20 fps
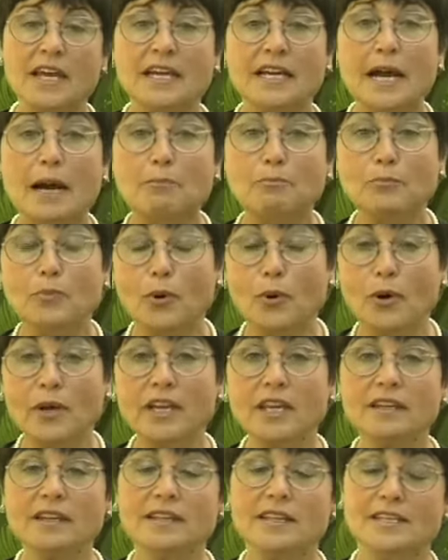
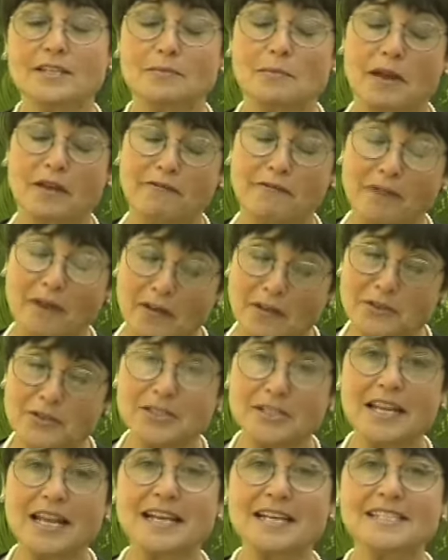Campoy is my
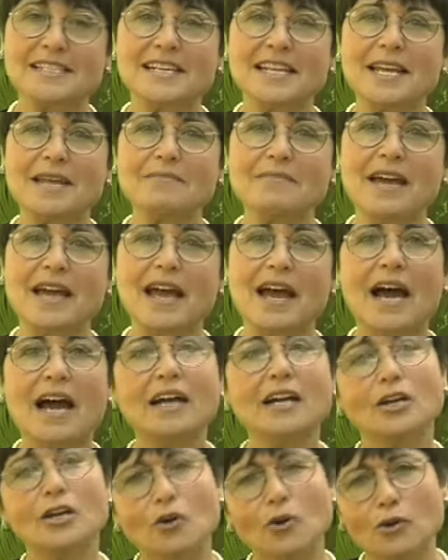father's last name,
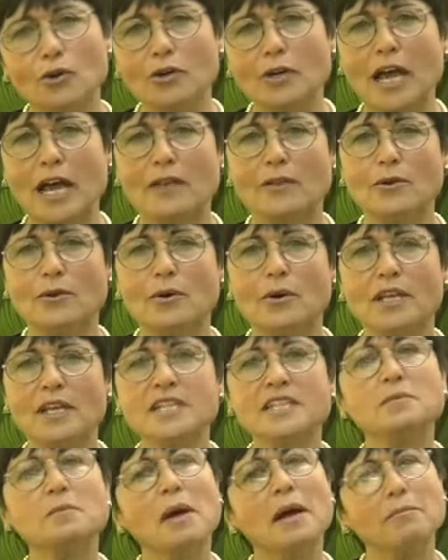and Coronado
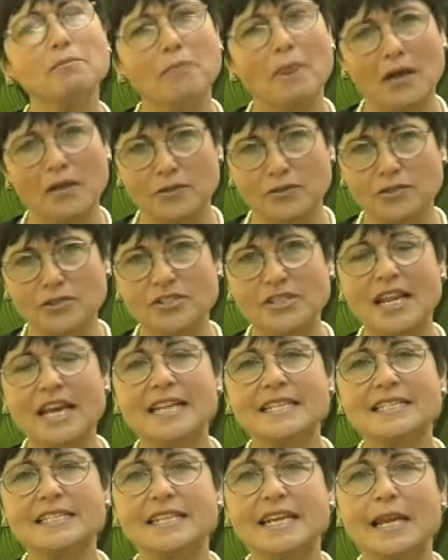is my mother's
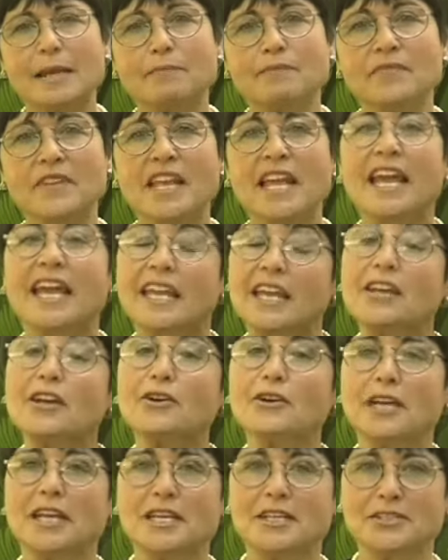last name.
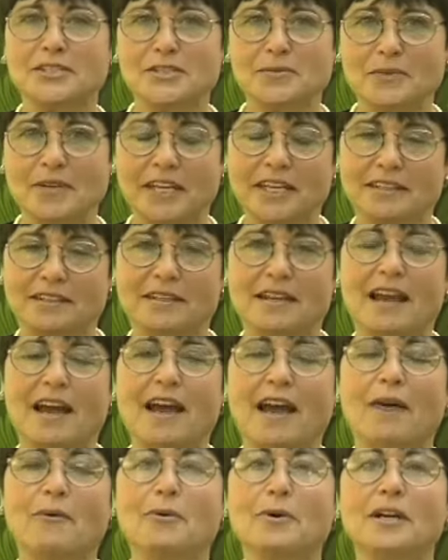Here in
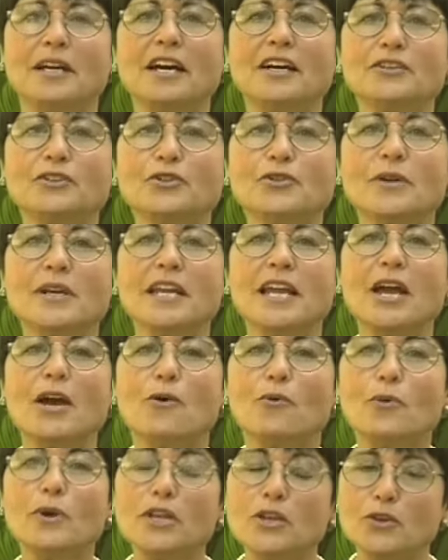our country,
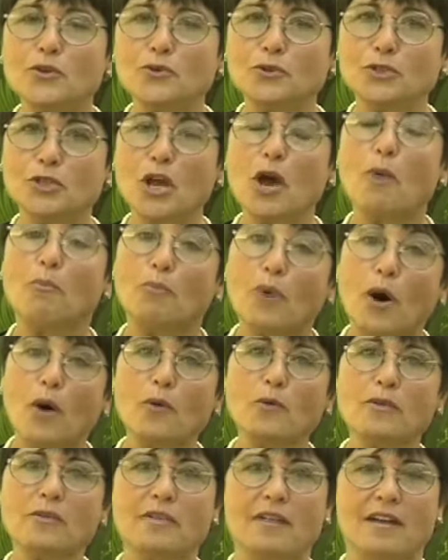we use
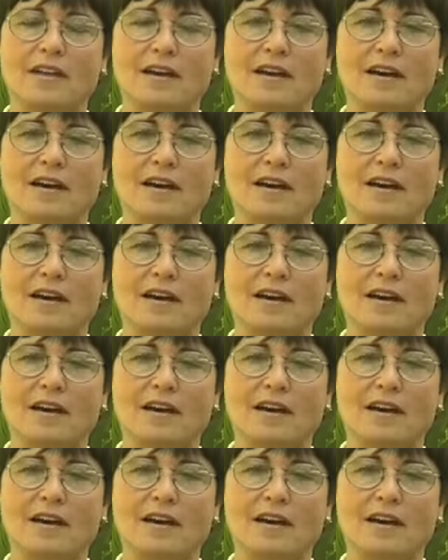both